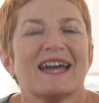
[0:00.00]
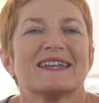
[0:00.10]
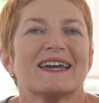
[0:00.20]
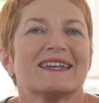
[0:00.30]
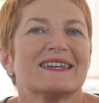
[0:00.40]

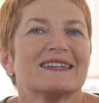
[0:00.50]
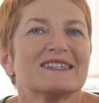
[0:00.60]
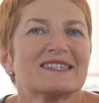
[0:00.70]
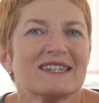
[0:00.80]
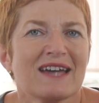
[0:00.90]
and that
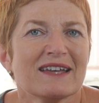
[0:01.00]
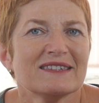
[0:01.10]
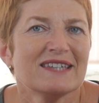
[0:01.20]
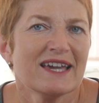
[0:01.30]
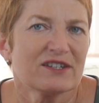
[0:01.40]
is
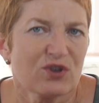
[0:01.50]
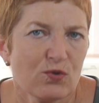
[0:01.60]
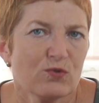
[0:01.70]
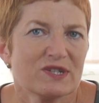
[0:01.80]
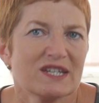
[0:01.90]
not yet
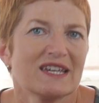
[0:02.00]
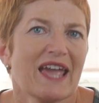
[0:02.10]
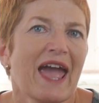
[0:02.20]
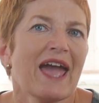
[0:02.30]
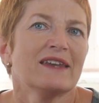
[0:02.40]

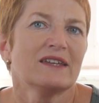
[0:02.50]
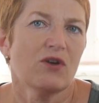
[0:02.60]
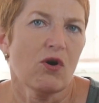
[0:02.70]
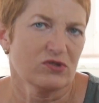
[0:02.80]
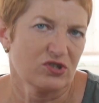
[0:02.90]
causing
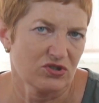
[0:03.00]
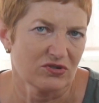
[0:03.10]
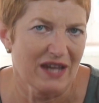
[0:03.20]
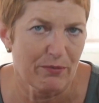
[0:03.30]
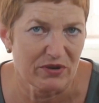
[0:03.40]
any
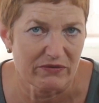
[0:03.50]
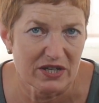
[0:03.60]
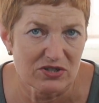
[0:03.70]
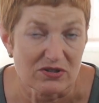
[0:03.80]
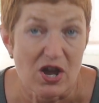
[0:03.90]
oxygen
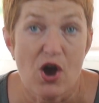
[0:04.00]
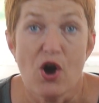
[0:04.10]
deprivation,